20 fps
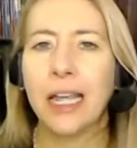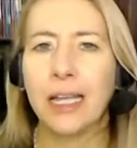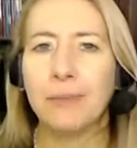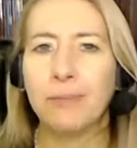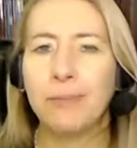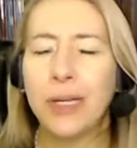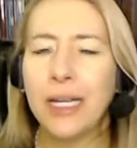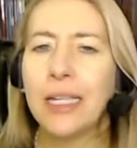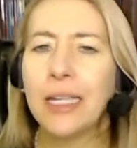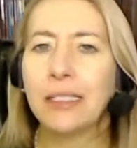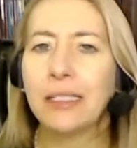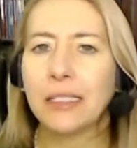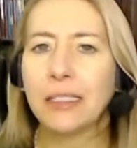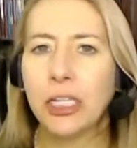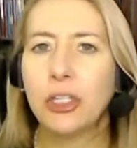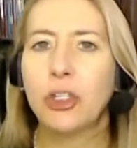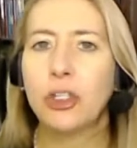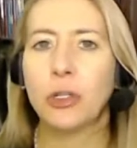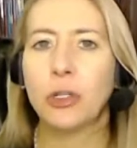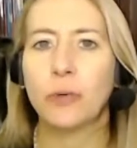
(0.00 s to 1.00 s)
and being
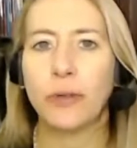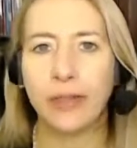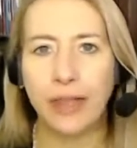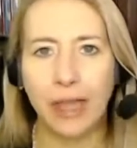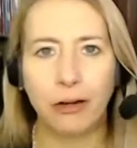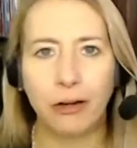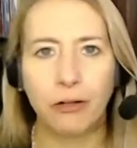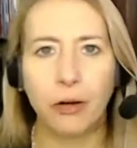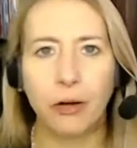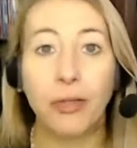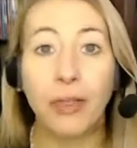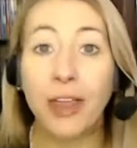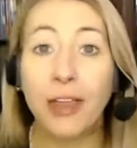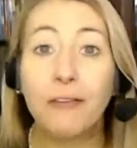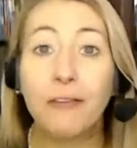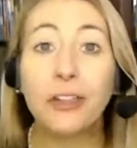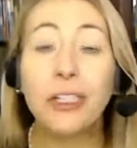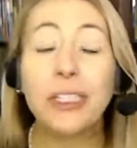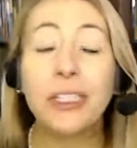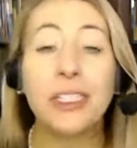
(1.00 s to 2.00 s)
intentional with that growth
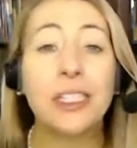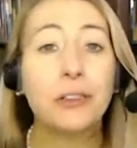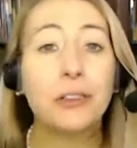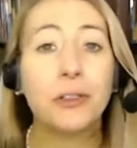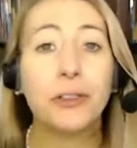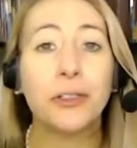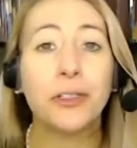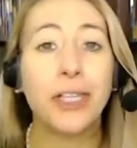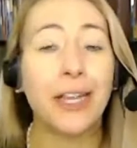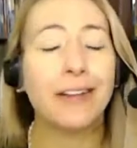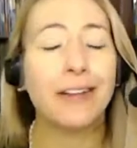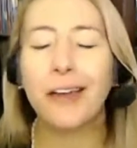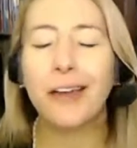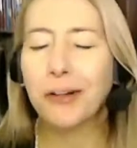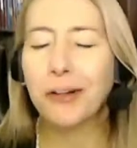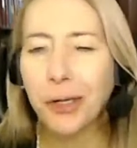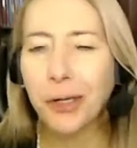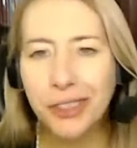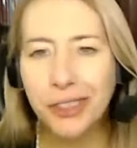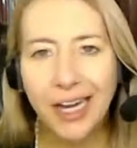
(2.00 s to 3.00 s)
every single day? Not
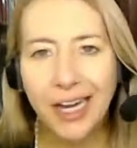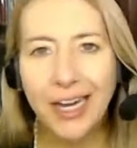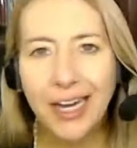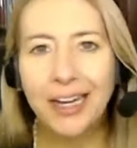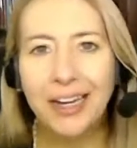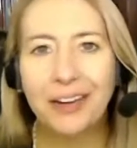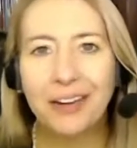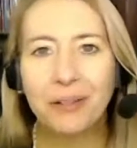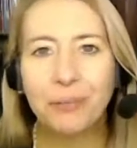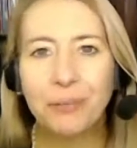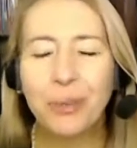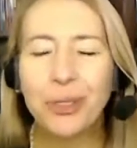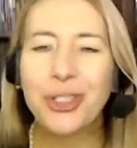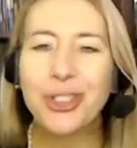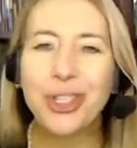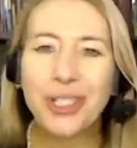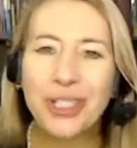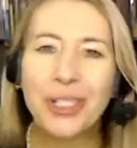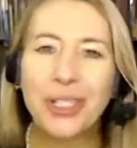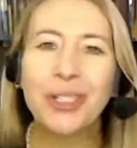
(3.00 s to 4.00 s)
all day, but
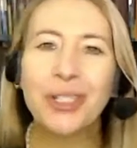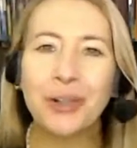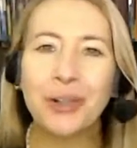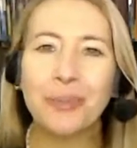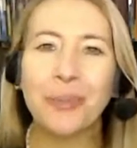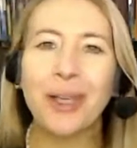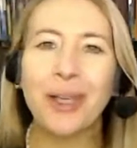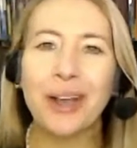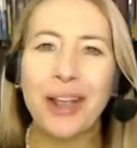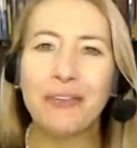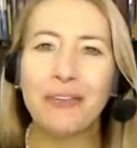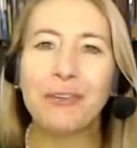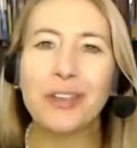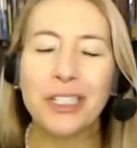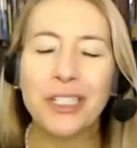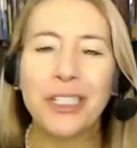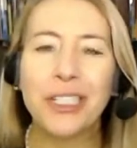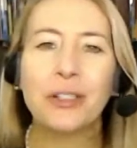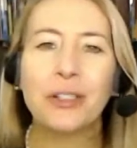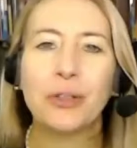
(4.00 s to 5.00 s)
just a little bit
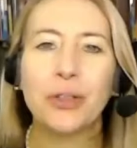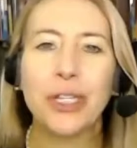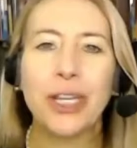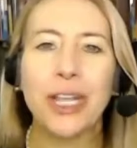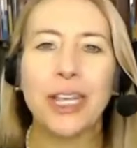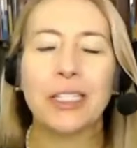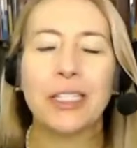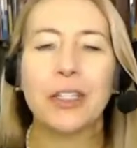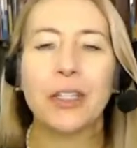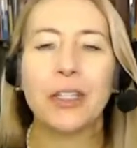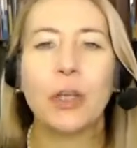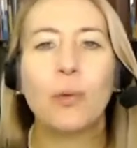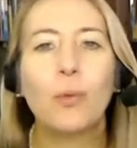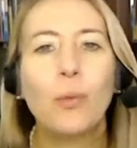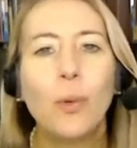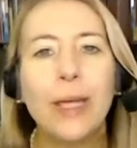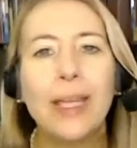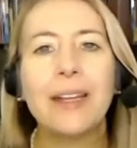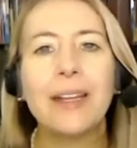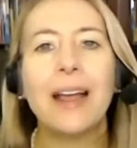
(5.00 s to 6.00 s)
every single day so that
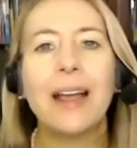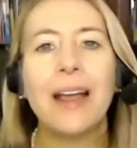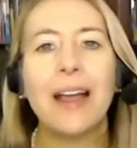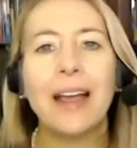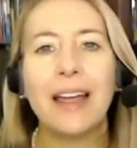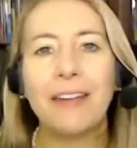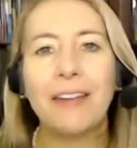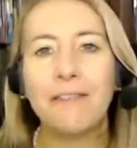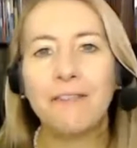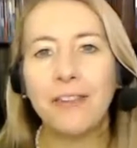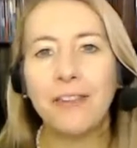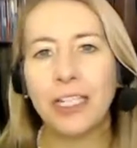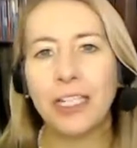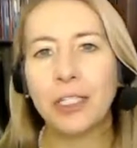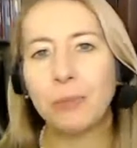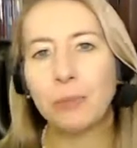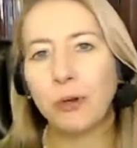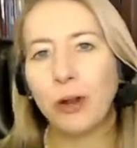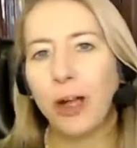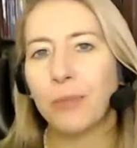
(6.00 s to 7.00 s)
when I
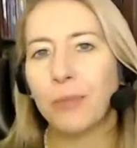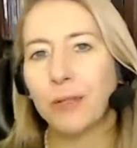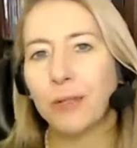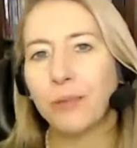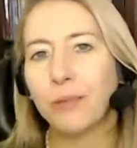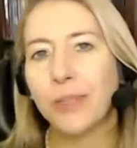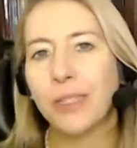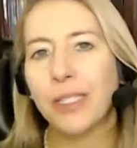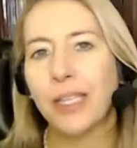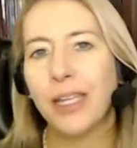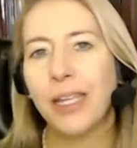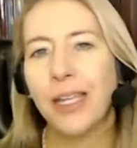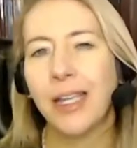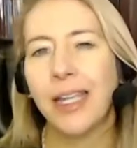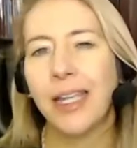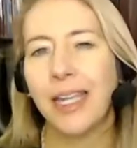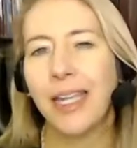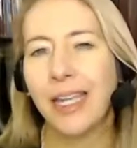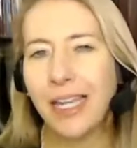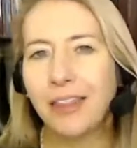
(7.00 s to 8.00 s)
face problems
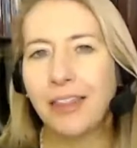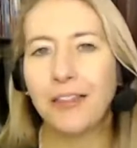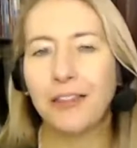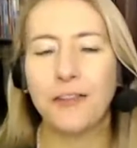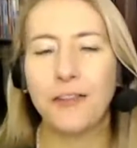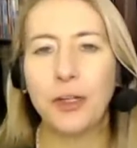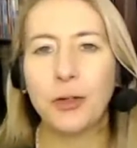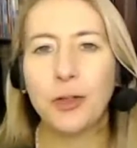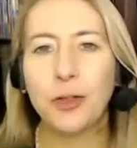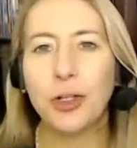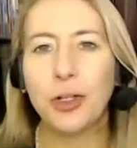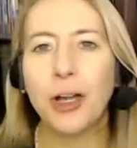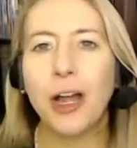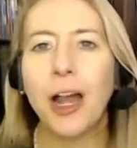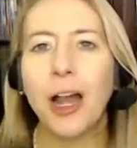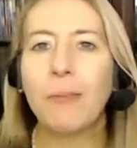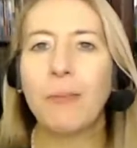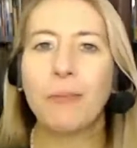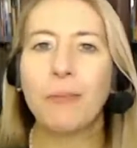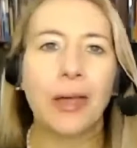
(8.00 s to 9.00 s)
in the future,
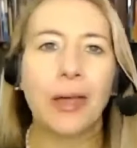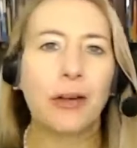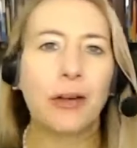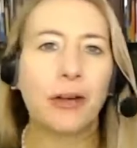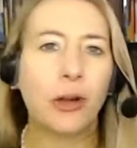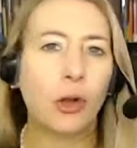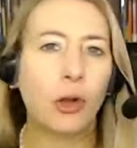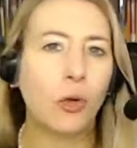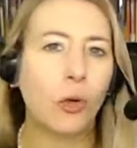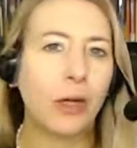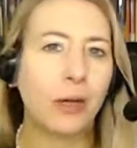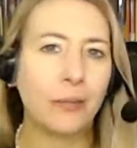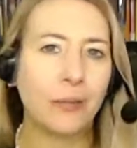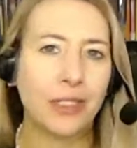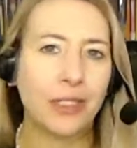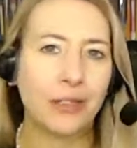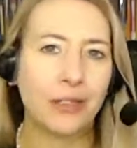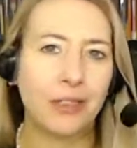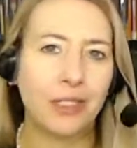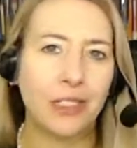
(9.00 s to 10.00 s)
I'm better
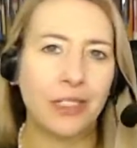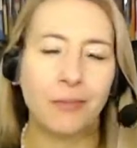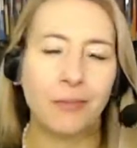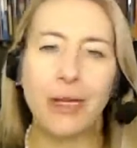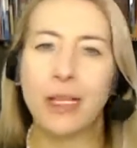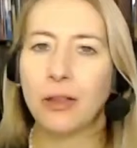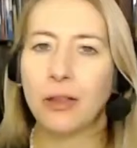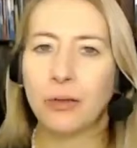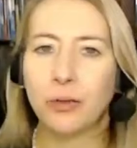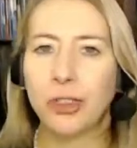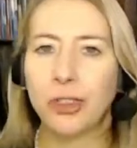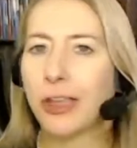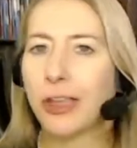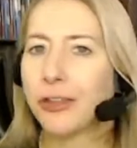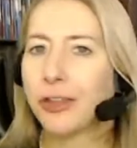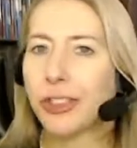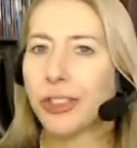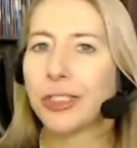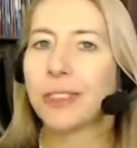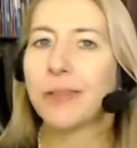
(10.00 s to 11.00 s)
equipped to meet those
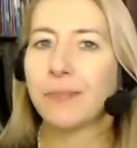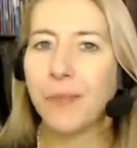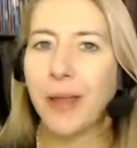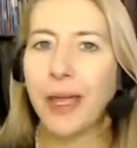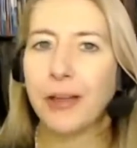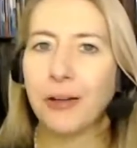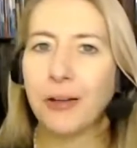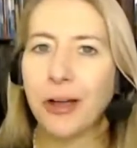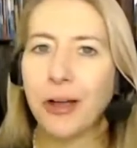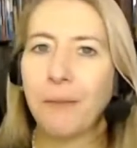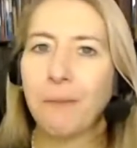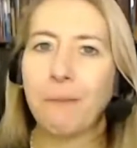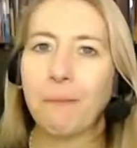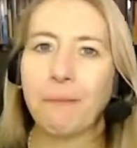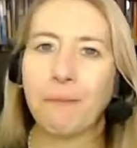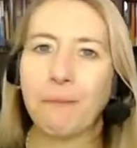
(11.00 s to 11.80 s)
challenges head on.